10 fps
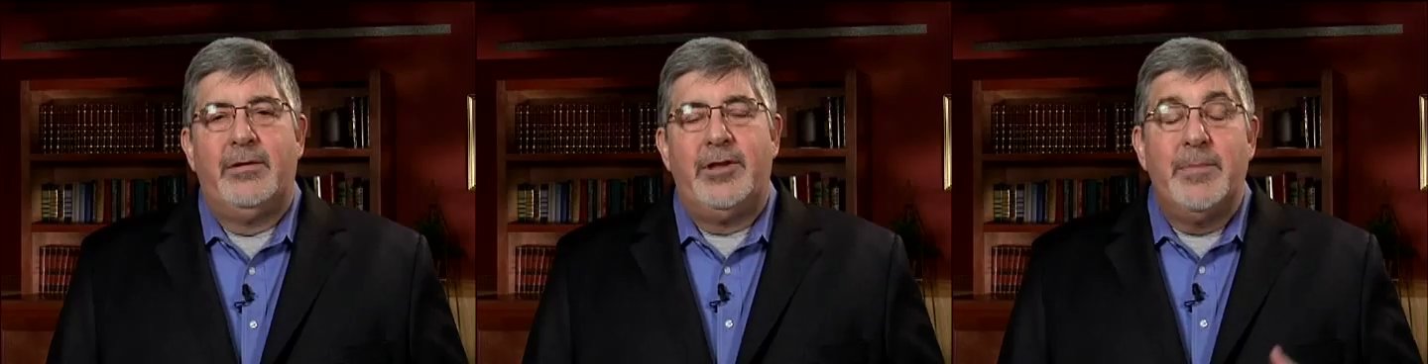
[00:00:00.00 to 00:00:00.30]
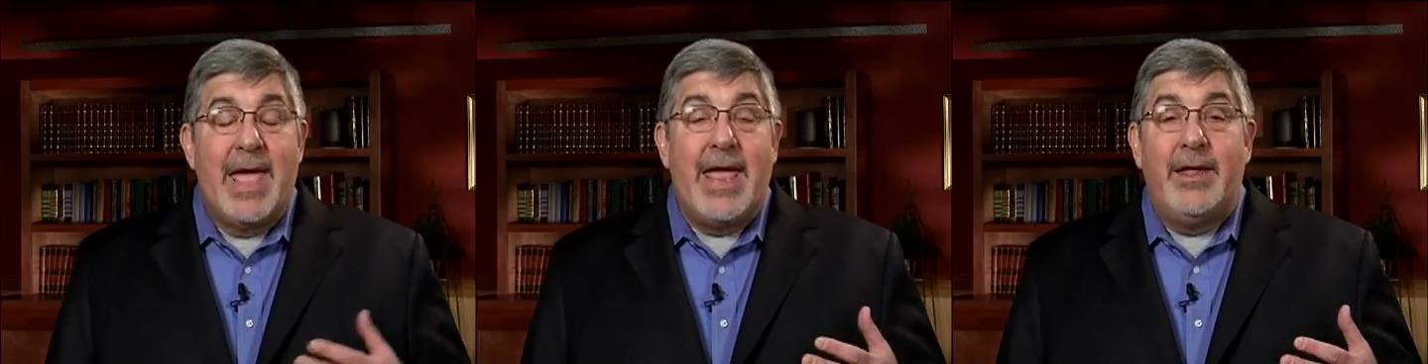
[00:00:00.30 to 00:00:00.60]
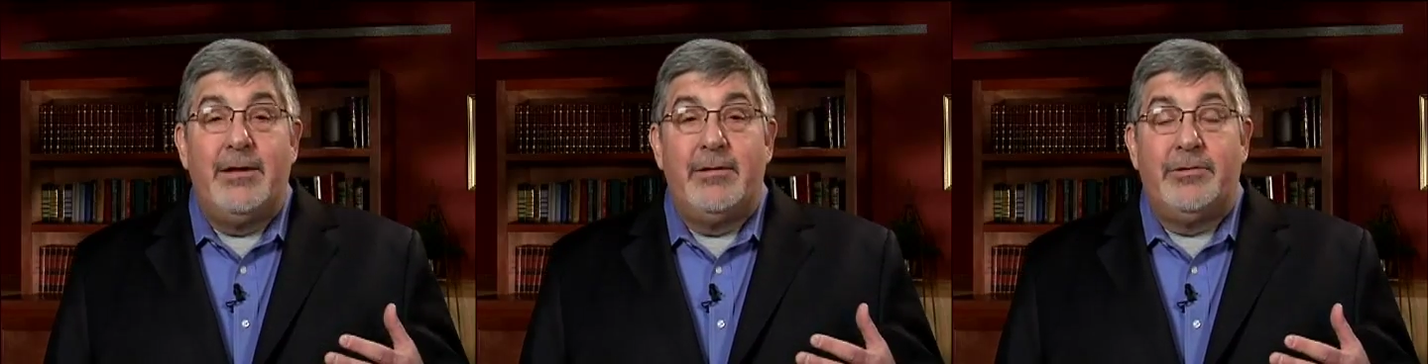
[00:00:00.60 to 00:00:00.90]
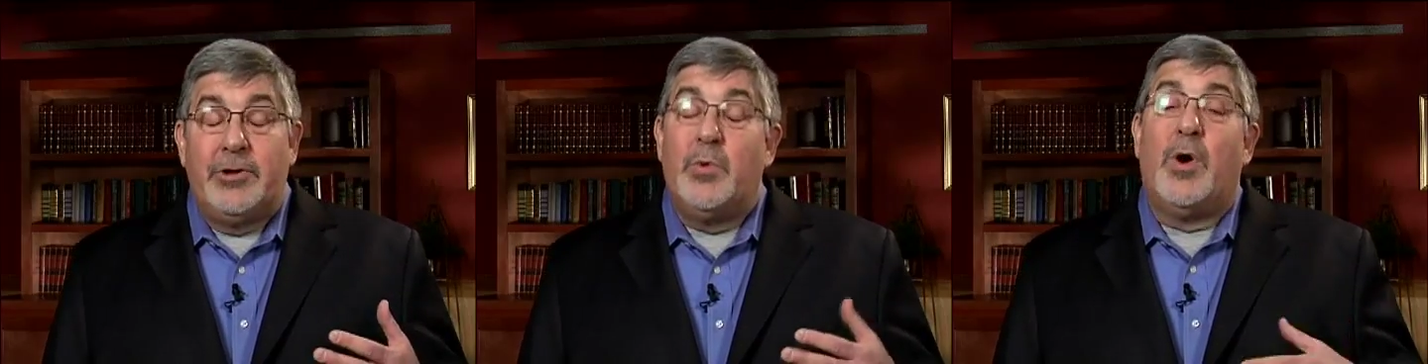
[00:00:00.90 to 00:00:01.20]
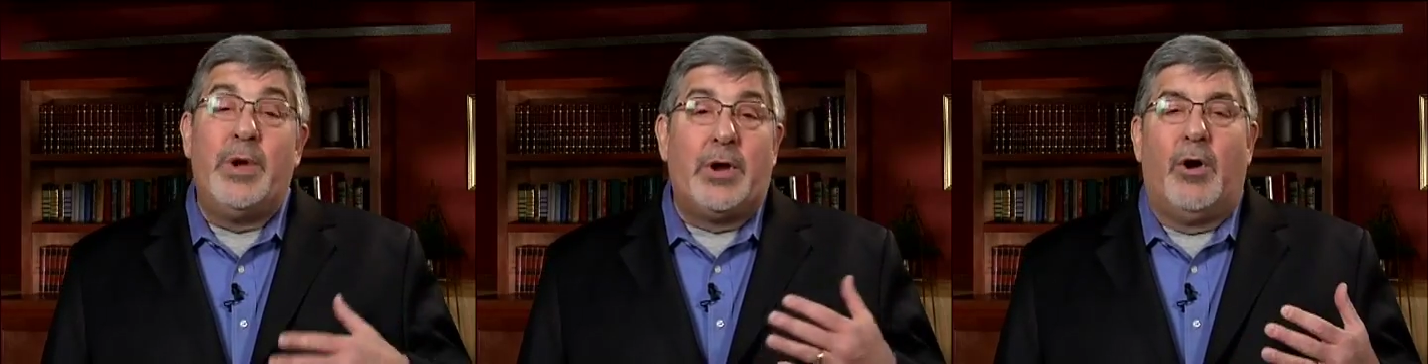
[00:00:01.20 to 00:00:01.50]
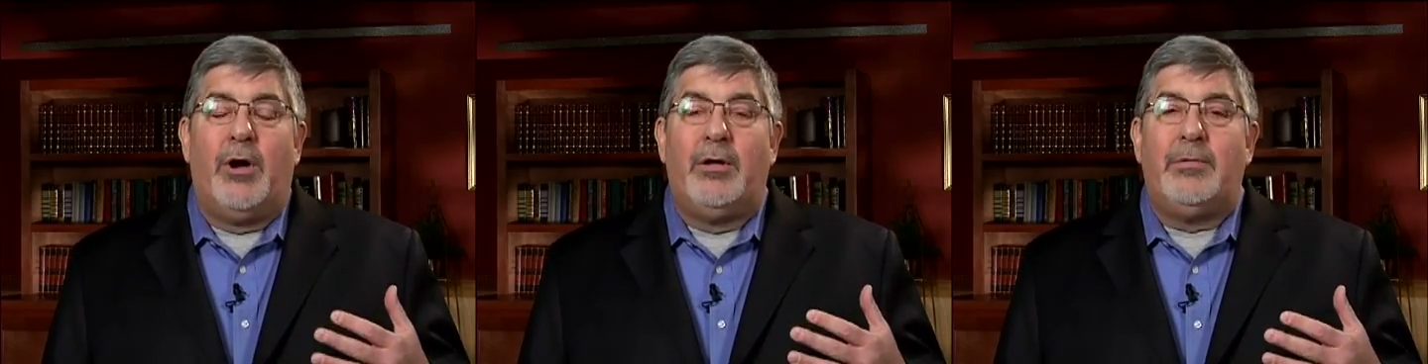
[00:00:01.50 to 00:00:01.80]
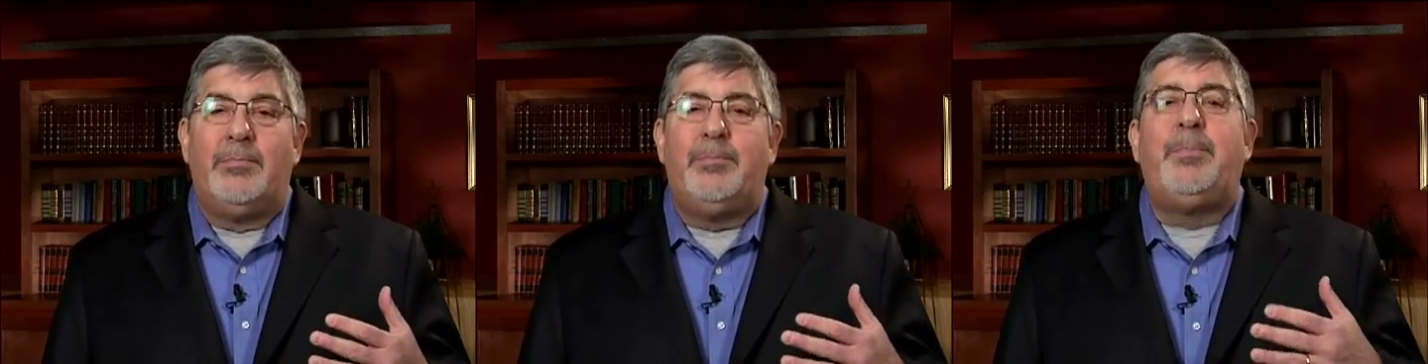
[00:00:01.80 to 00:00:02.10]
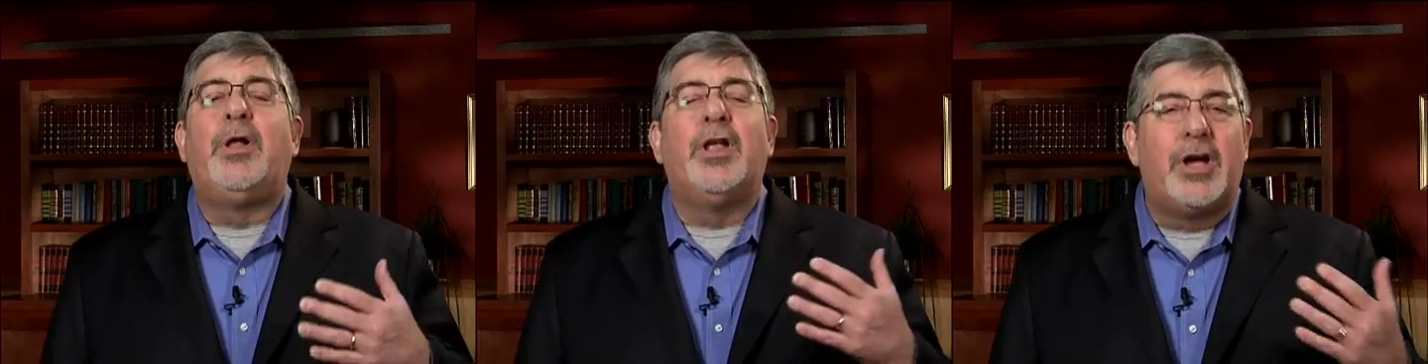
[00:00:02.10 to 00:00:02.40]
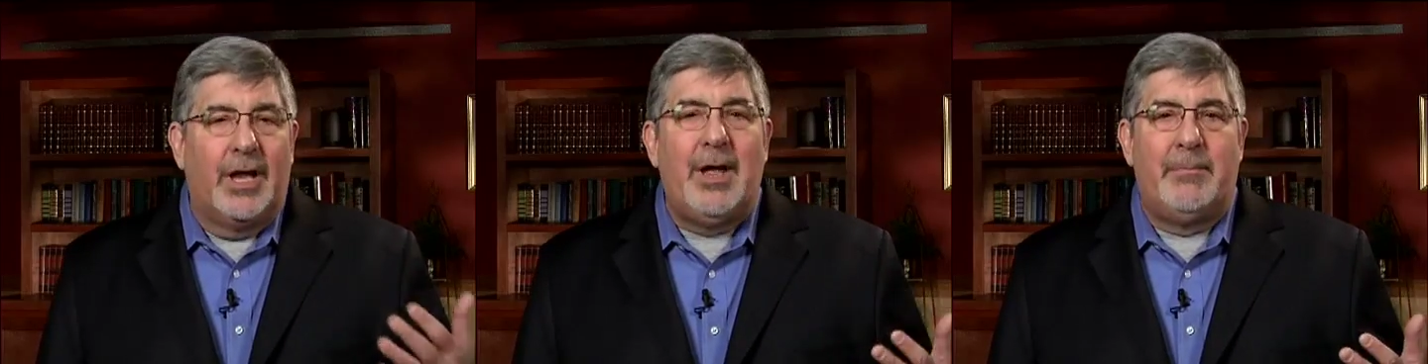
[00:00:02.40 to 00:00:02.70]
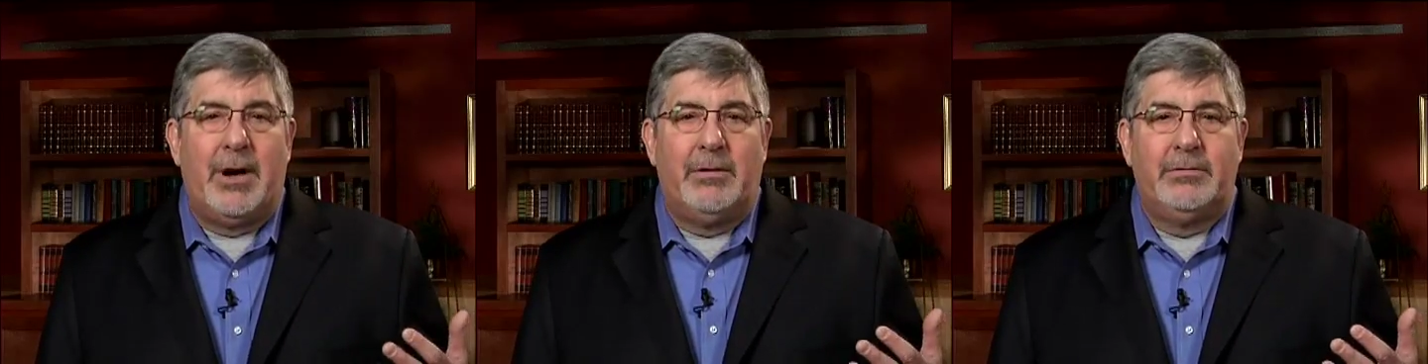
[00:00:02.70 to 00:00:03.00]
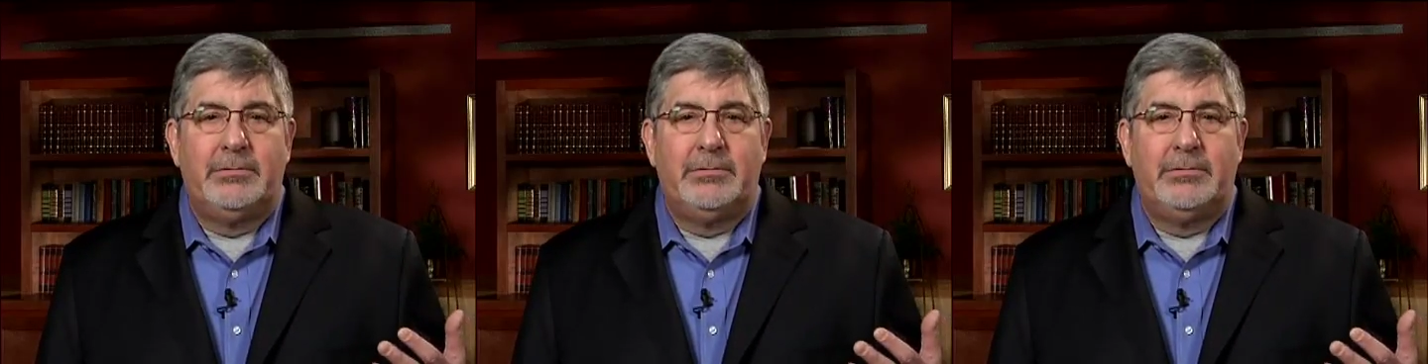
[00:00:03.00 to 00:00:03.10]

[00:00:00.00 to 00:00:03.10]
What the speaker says: You may do what we call pull a Columbo.